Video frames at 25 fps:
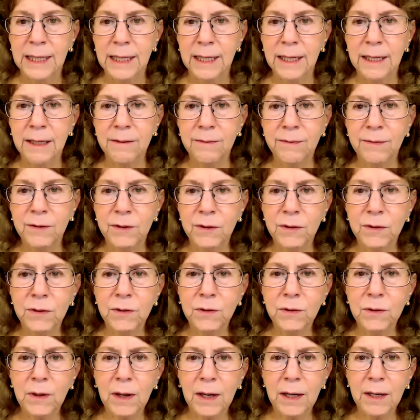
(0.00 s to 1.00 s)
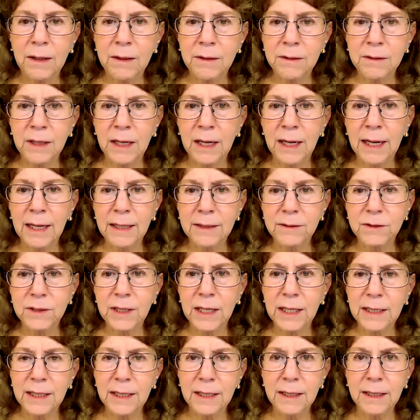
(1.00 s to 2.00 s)
If you are not
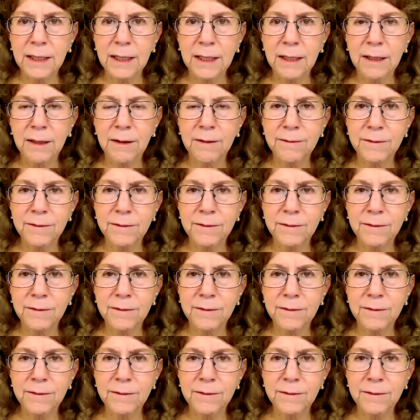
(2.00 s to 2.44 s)
taking care